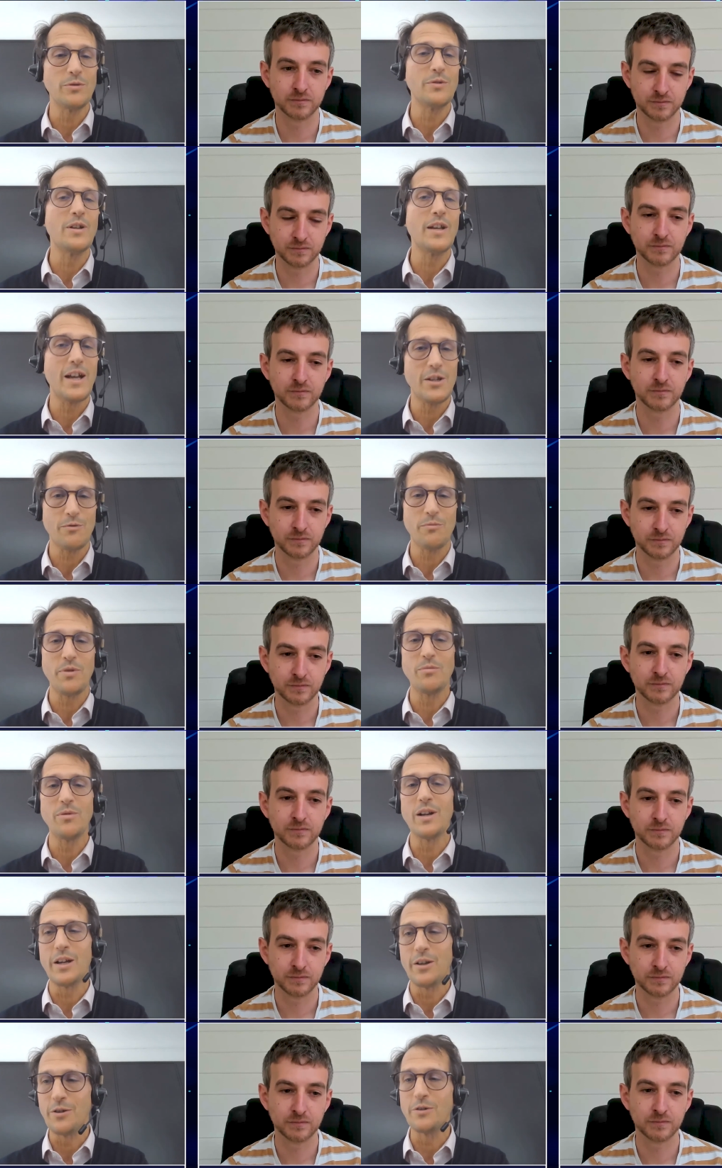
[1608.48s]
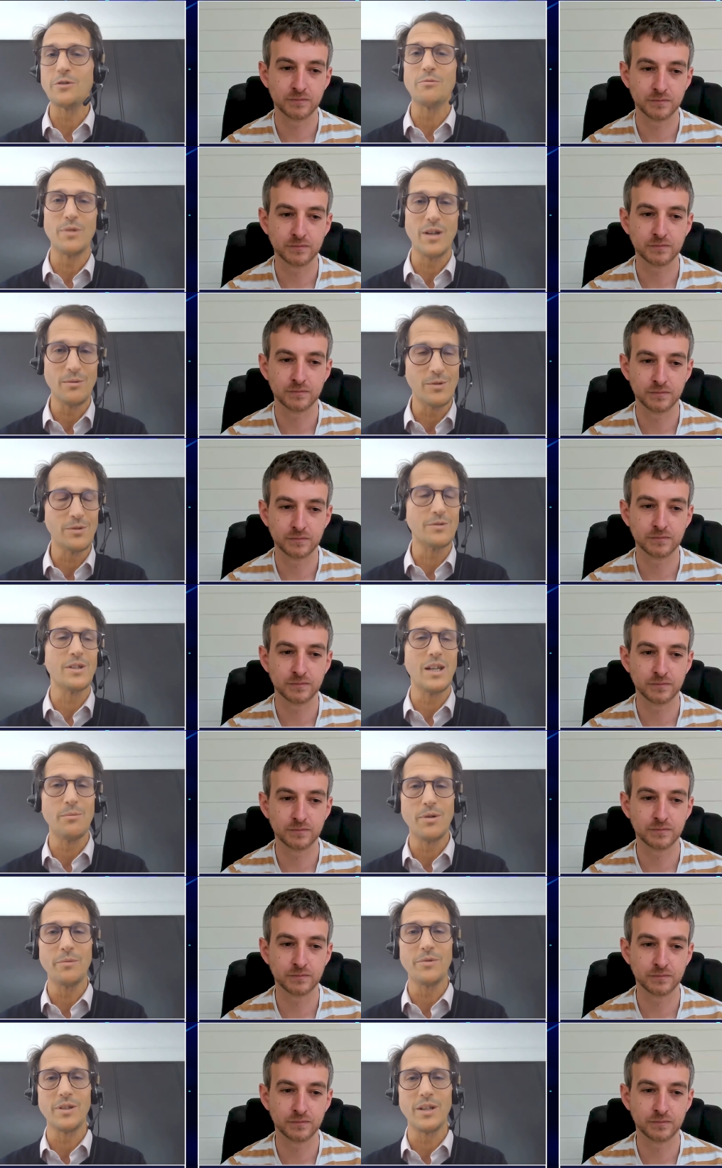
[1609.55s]
Speaker 1: and people who liaise with people like you to be able to
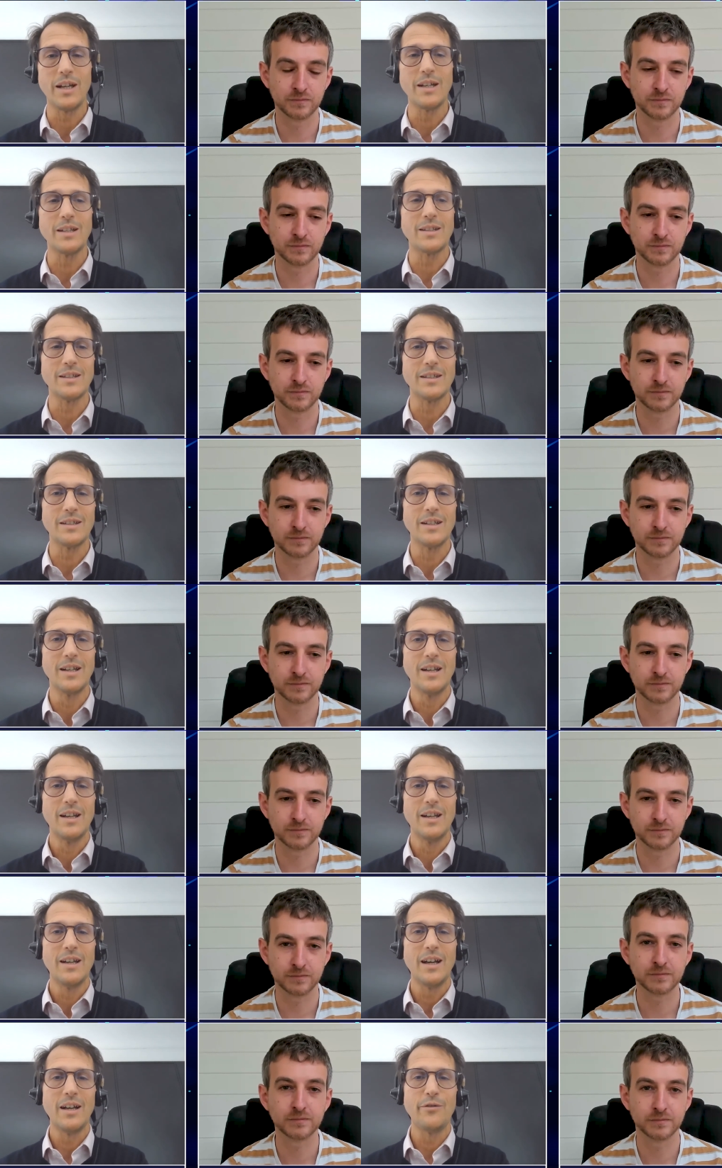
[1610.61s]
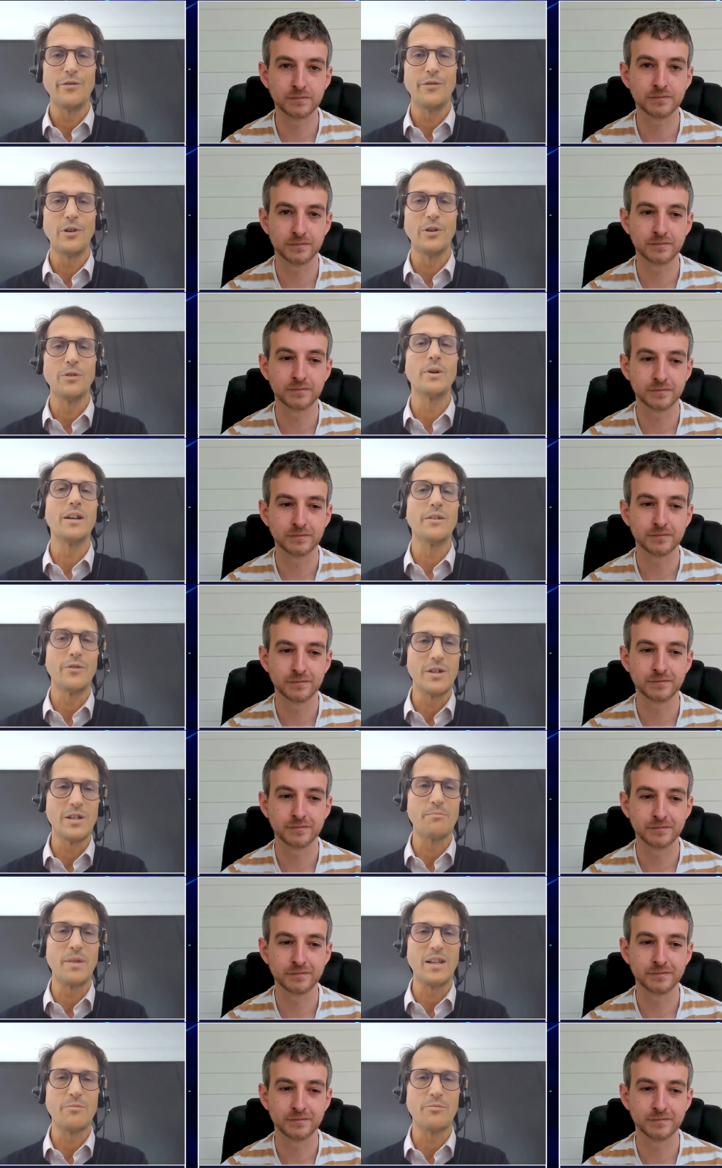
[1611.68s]
keep up to date and and follow
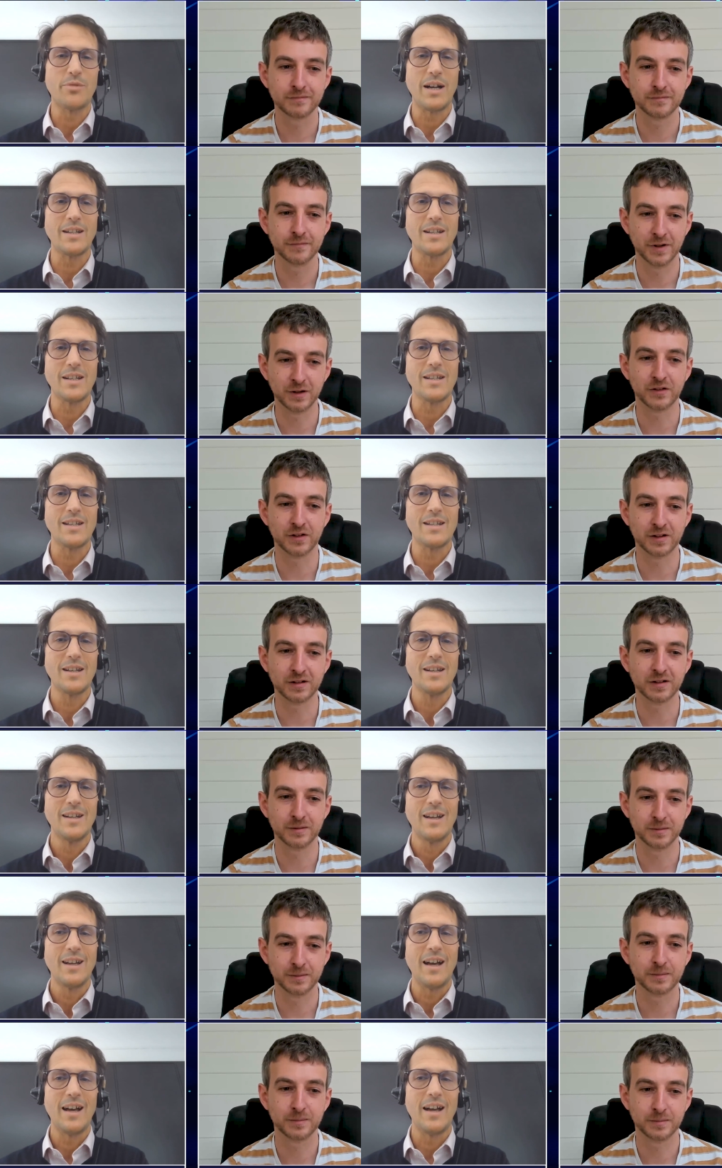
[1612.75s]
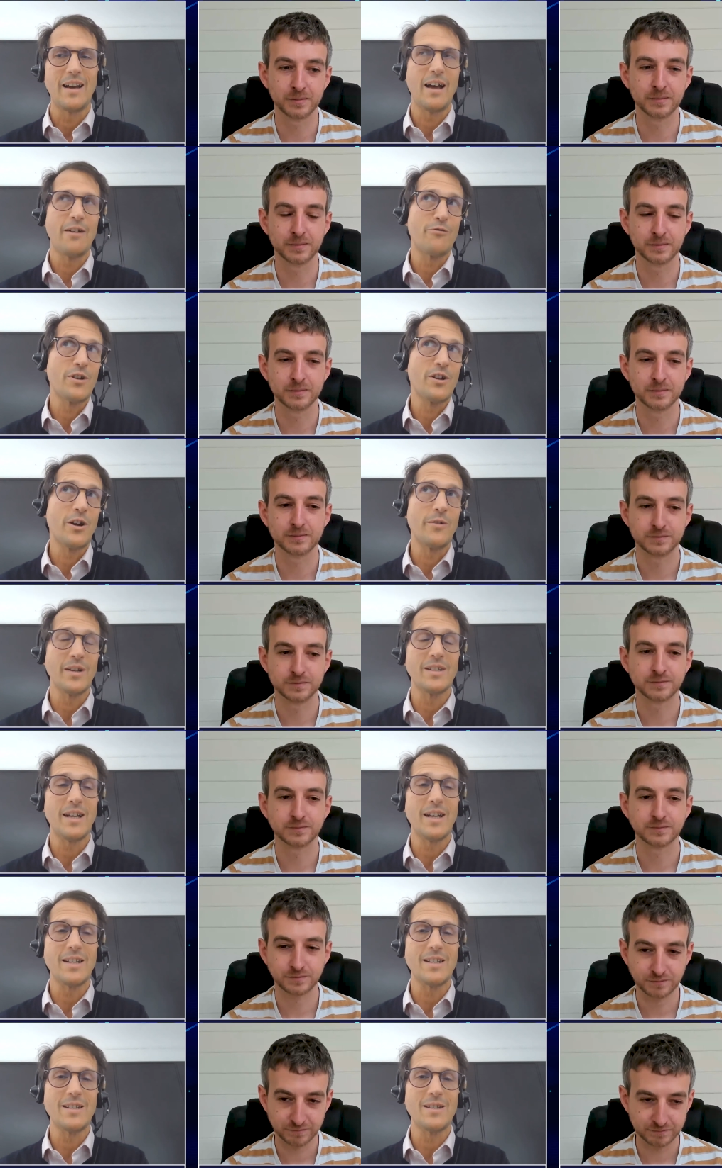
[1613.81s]
whatever is best practice and have
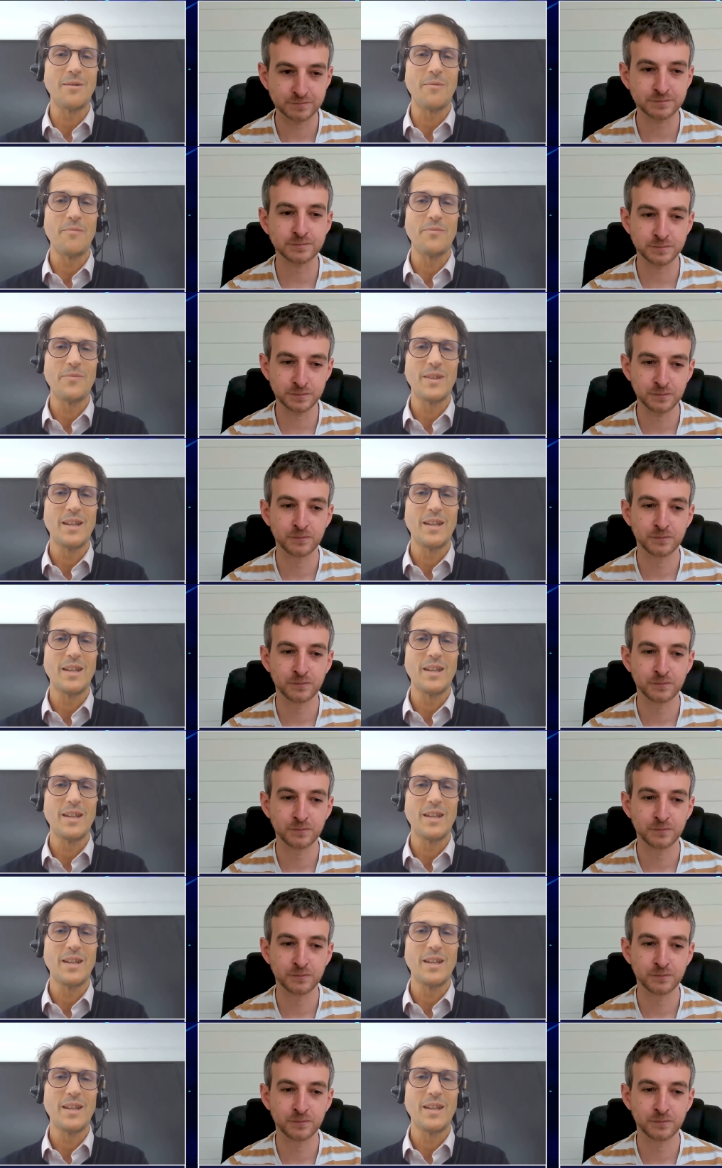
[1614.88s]
recurring tests